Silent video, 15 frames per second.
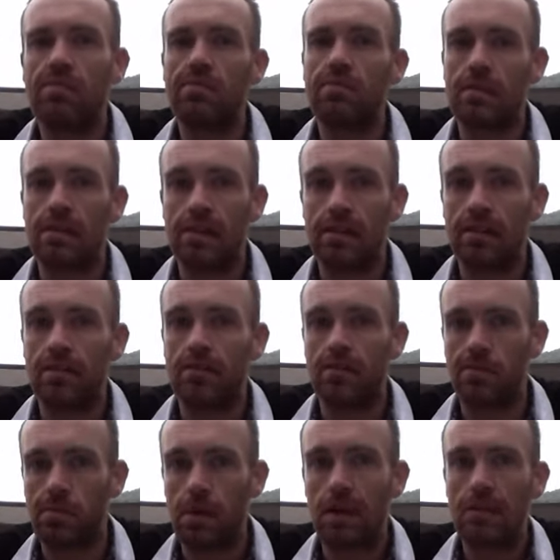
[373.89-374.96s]
But, uh, the
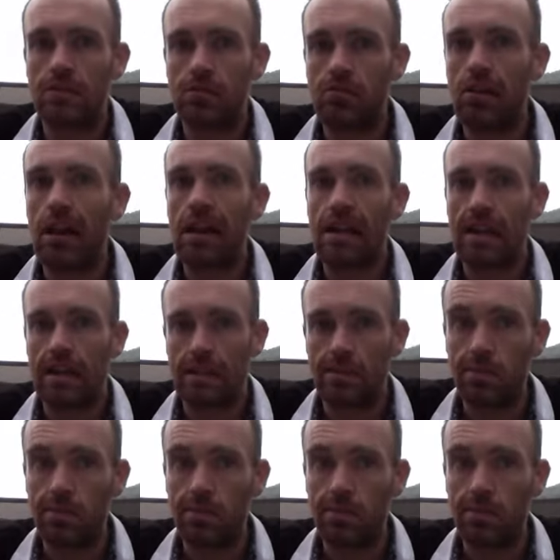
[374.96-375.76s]
best trade is